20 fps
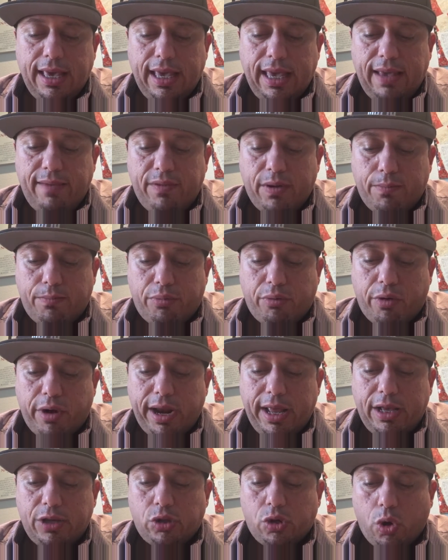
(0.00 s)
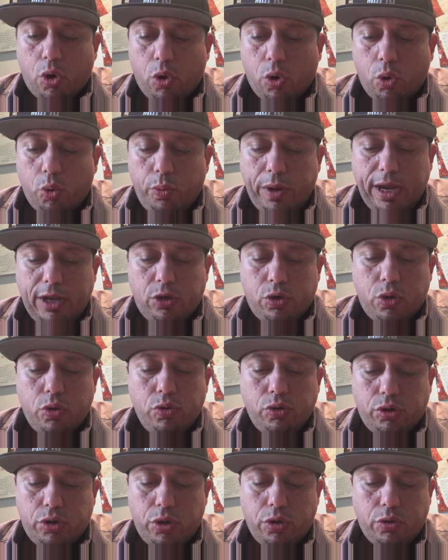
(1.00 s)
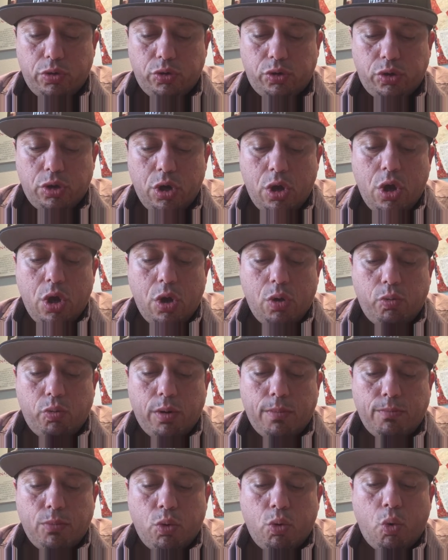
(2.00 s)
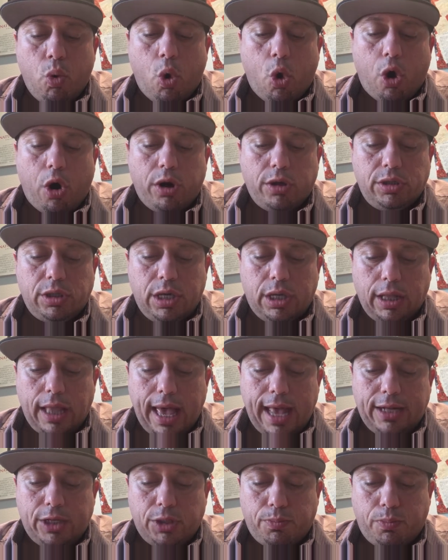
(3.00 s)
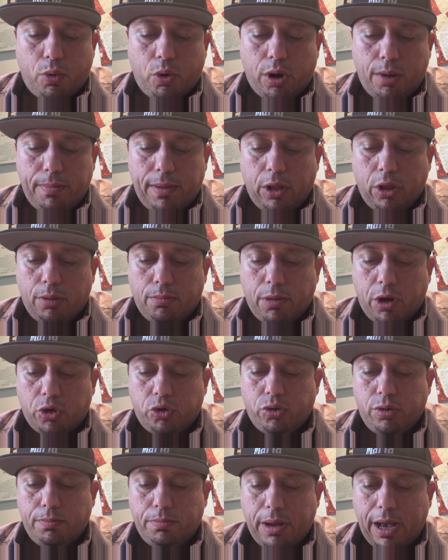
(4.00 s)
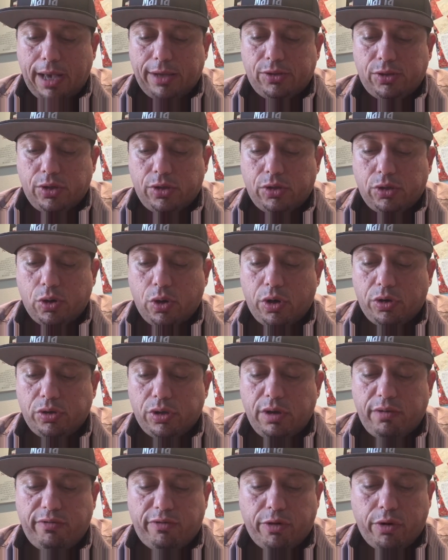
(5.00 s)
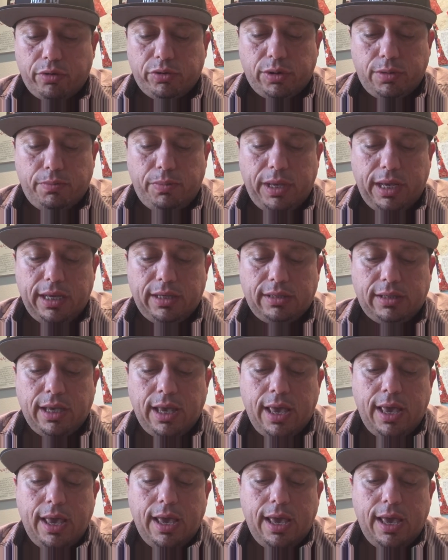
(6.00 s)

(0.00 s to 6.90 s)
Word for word: even pretty, is whole wheat couscous with Muir Glen's portobello mushroom pasta sauce and frozen peas.